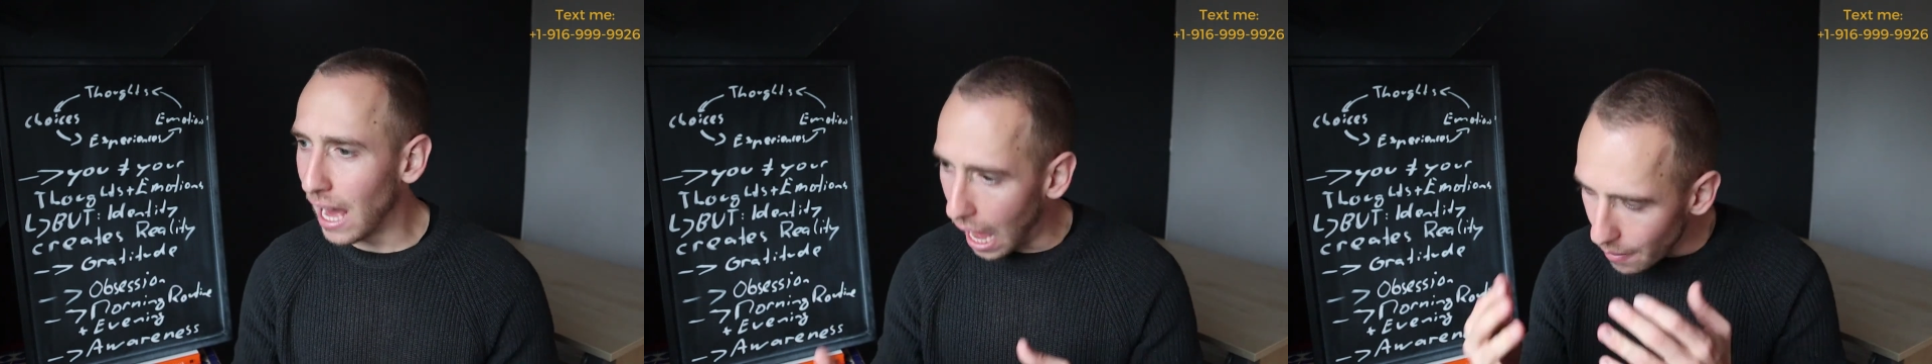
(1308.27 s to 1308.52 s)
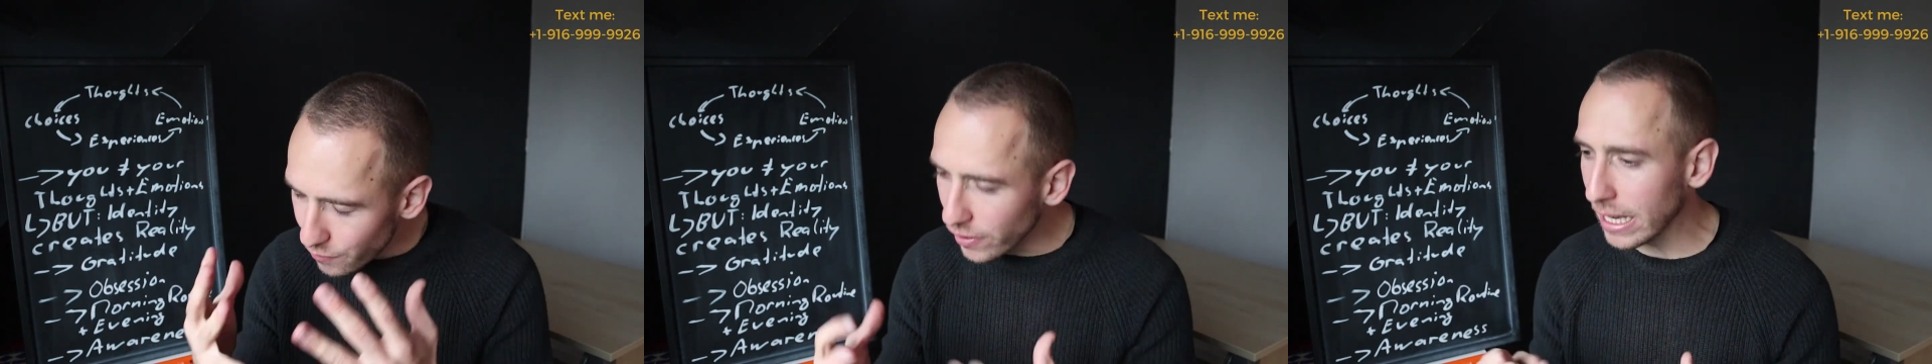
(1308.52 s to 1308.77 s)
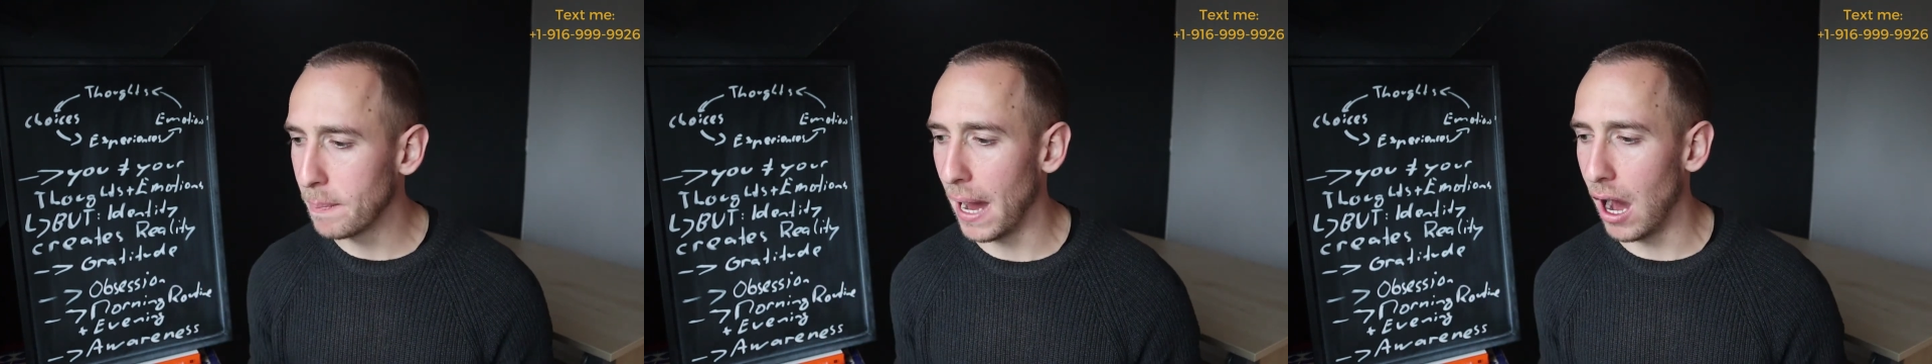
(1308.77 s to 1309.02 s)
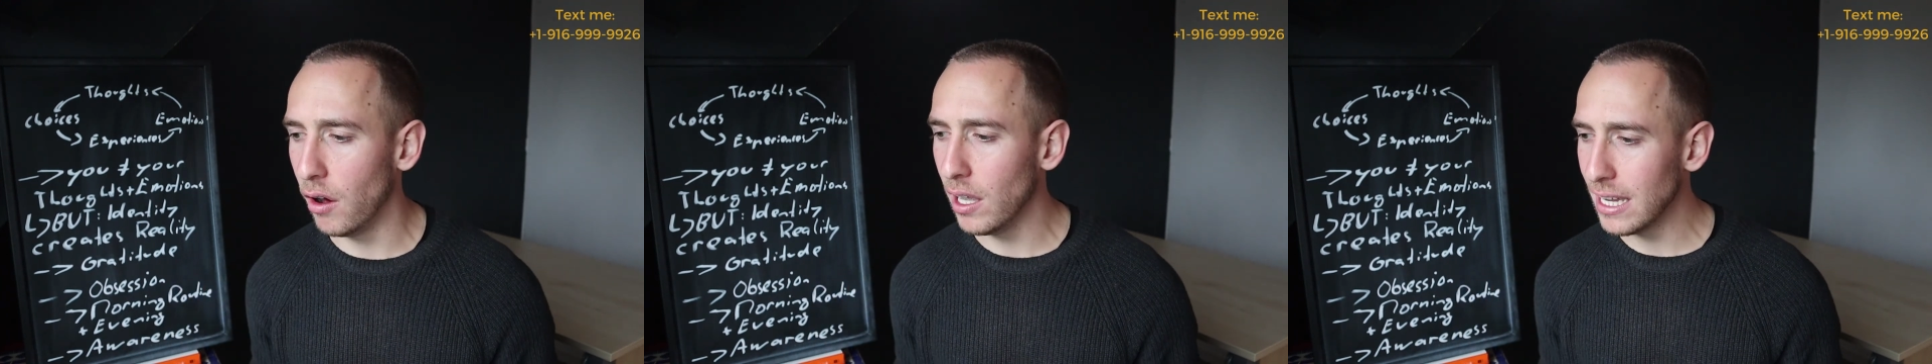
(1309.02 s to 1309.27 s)
I'm feeling
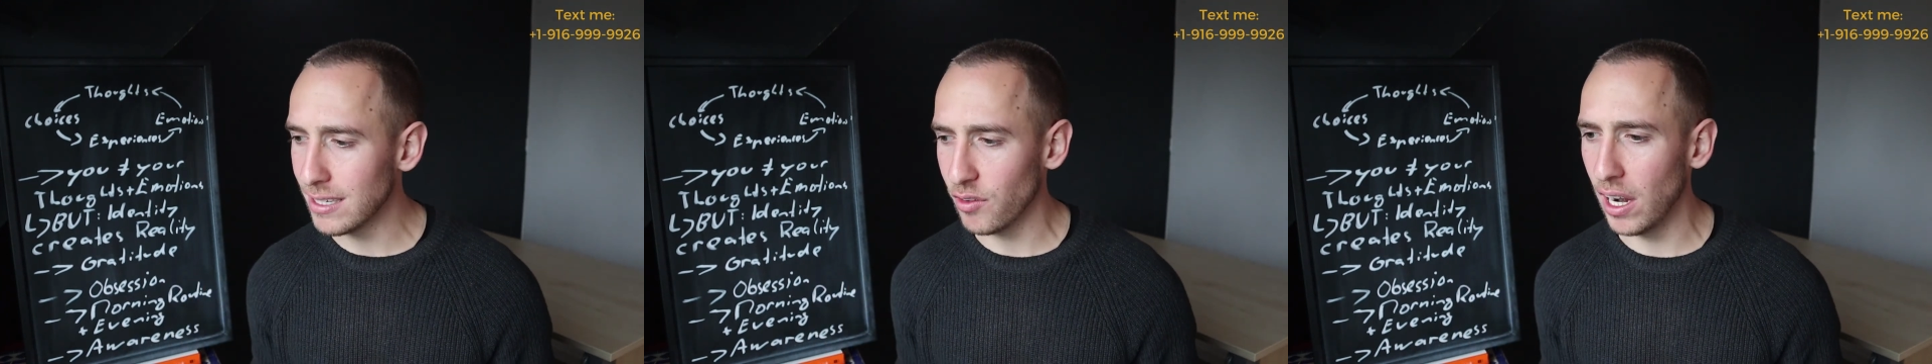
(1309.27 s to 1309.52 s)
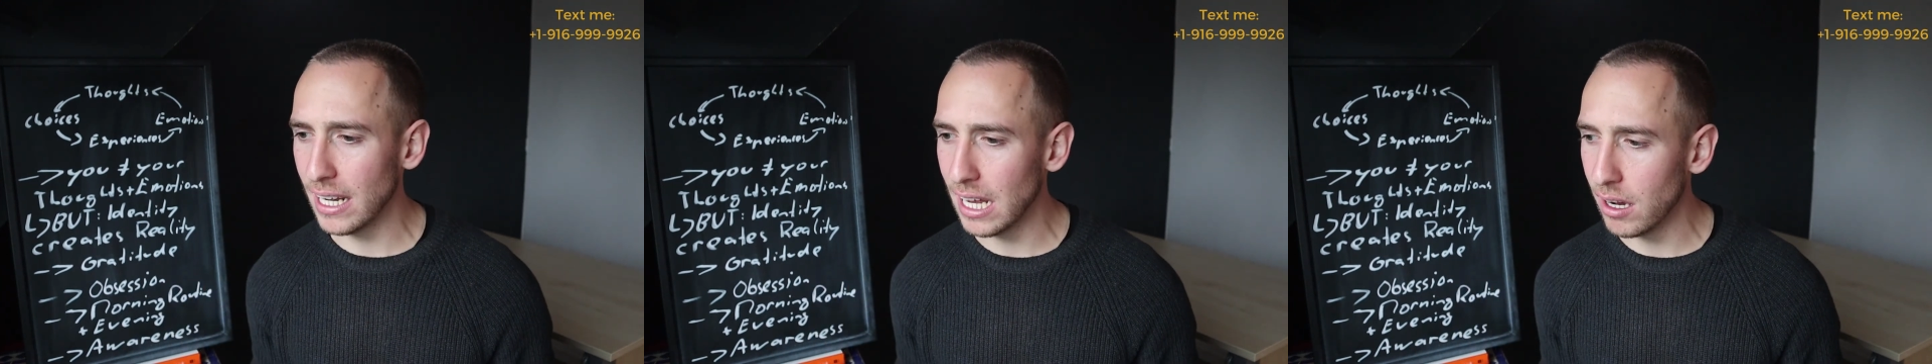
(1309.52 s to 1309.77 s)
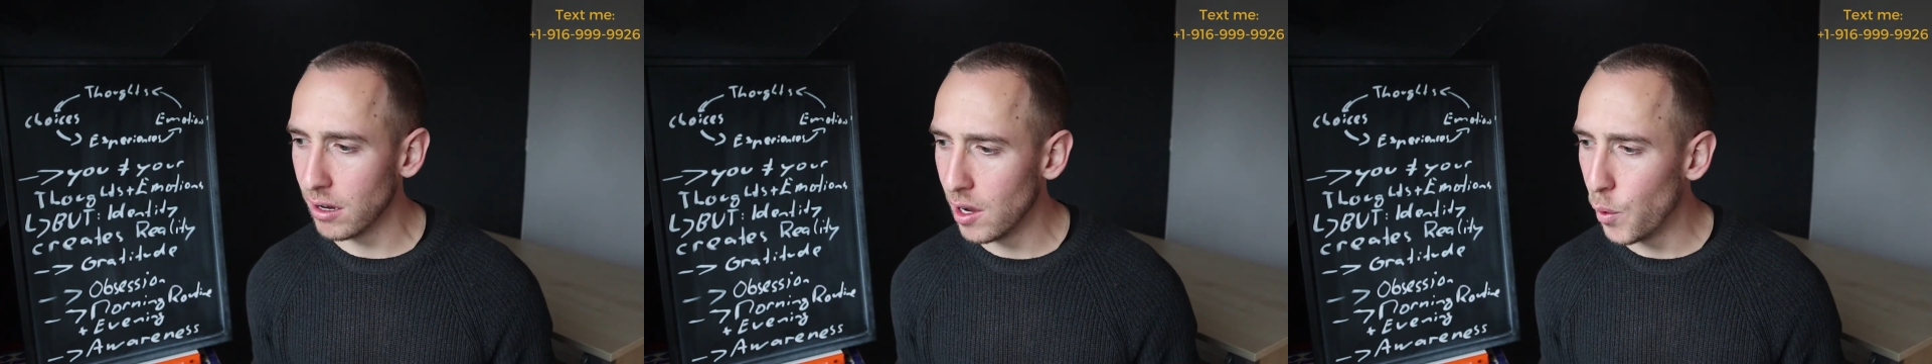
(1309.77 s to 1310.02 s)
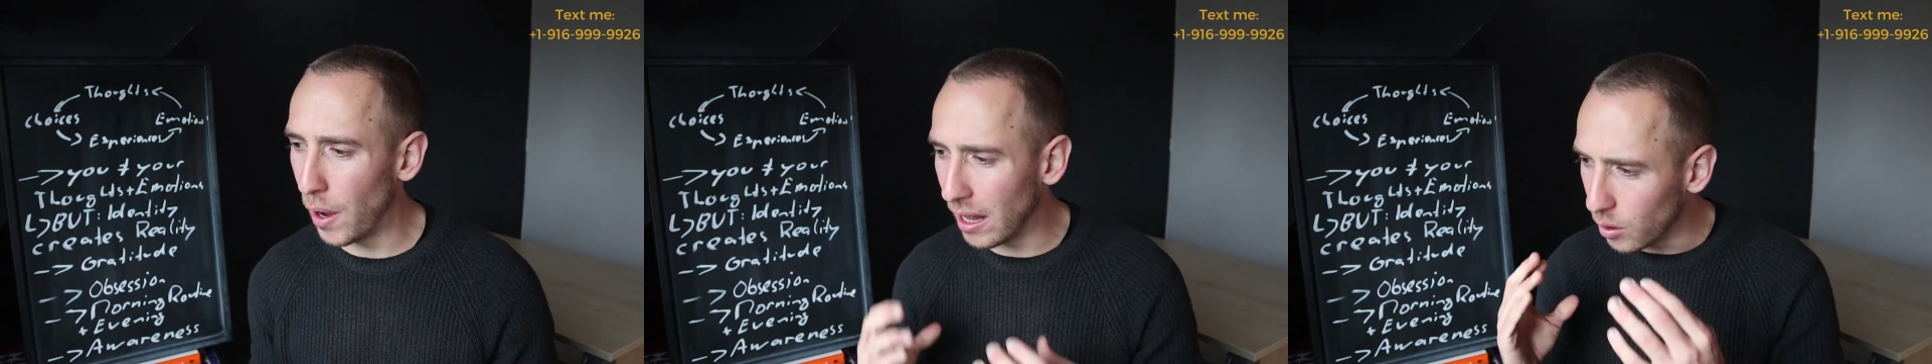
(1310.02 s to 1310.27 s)
powerless right now.
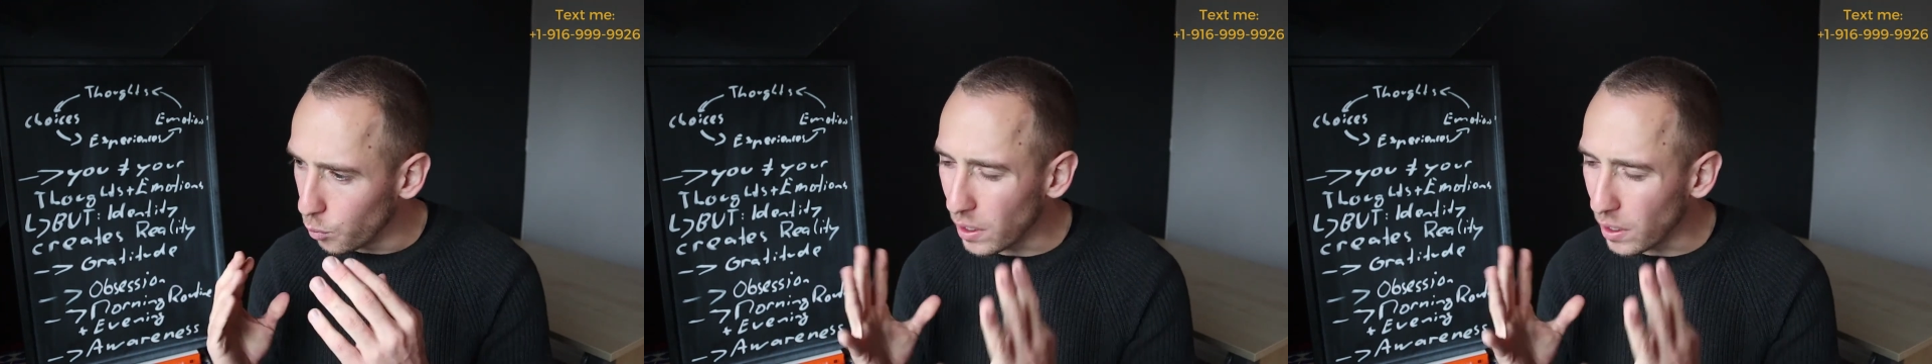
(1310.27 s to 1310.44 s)
Well,